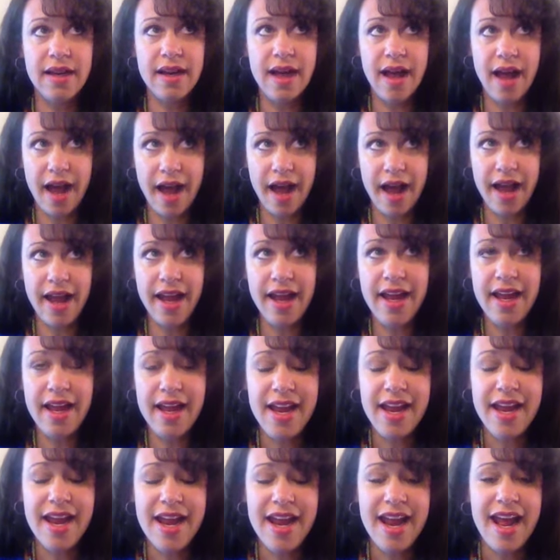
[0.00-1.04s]
"Hi,"
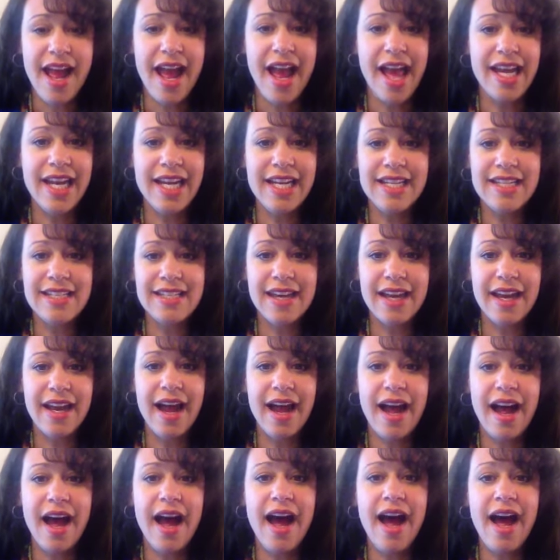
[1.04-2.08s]
and he said,
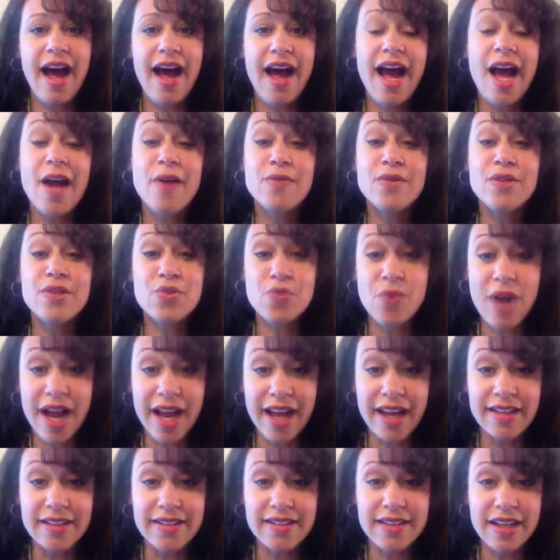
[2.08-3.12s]
"Aha, I was
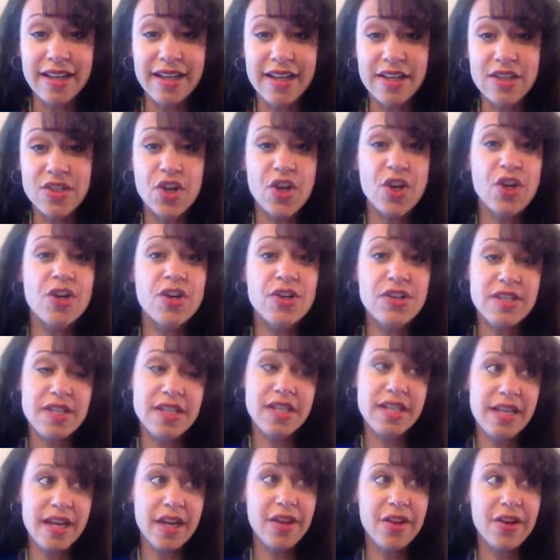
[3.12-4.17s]
right," and he turned to
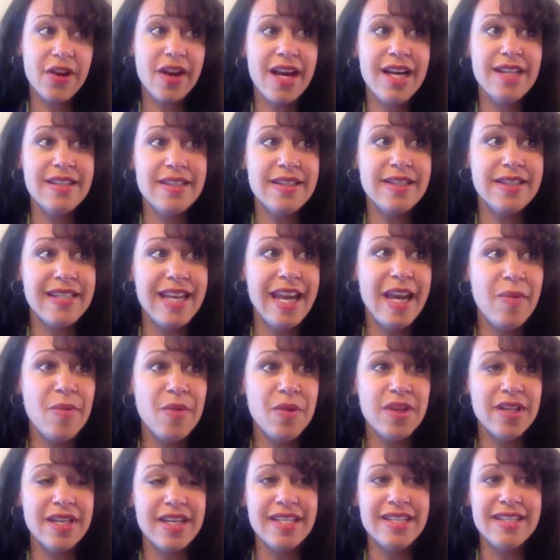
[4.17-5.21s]
the other guys at the table
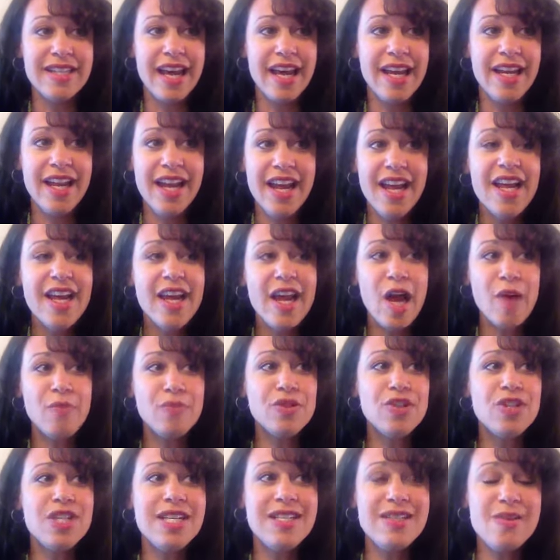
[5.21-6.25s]
and he said, "Yep,
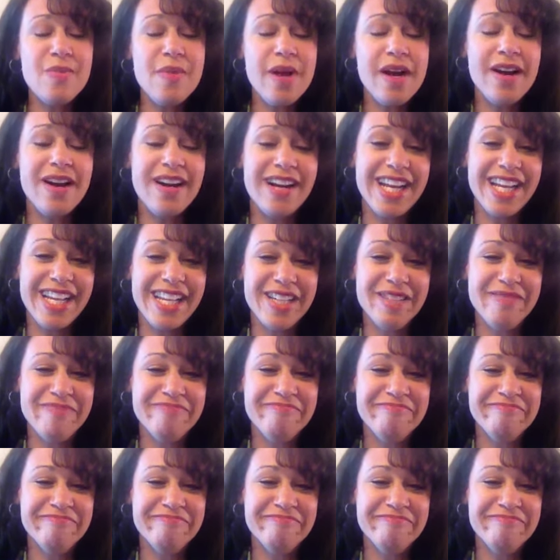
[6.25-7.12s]
she's American,"